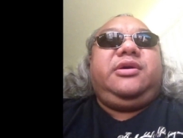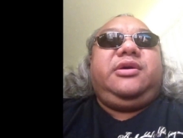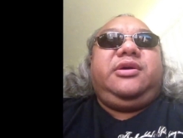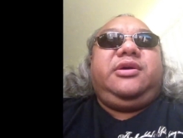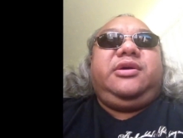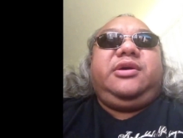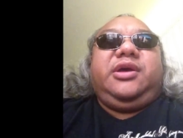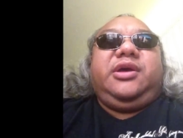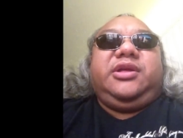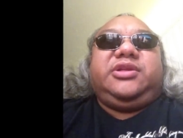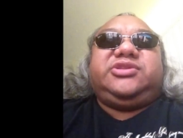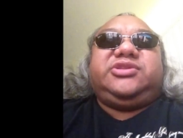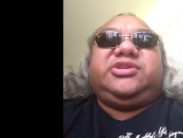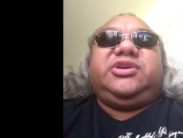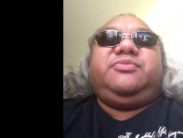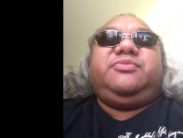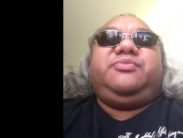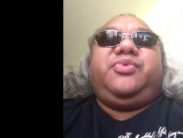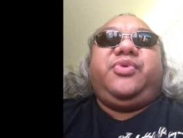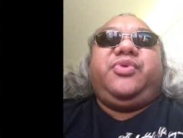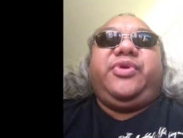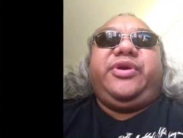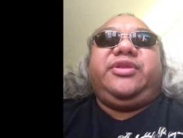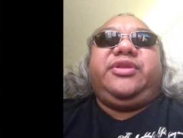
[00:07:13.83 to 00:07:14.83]
At
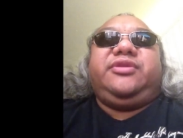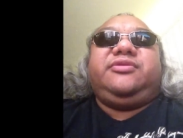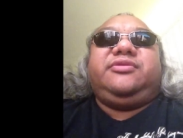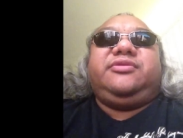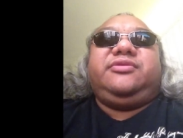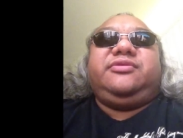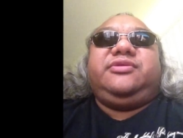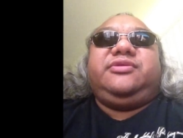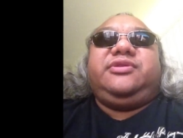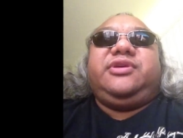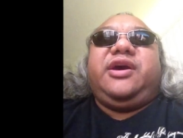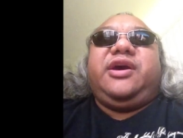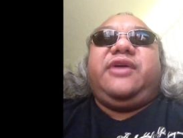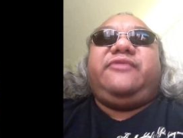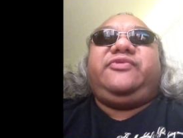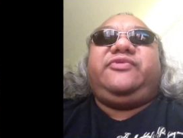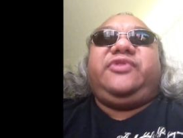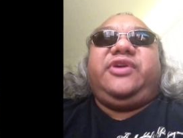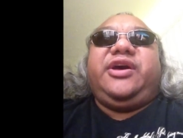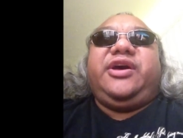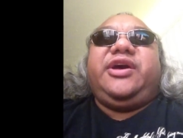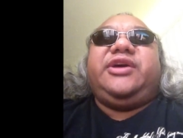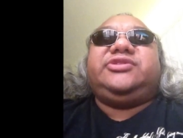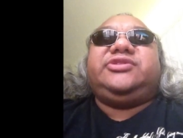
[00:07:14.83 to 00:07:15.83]
some point, you have
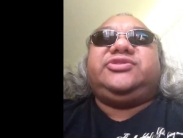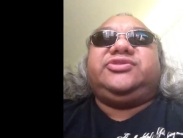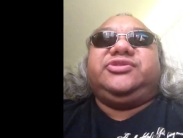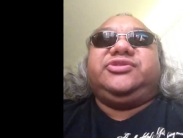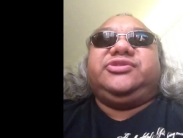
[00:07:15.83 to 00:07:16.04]
to ask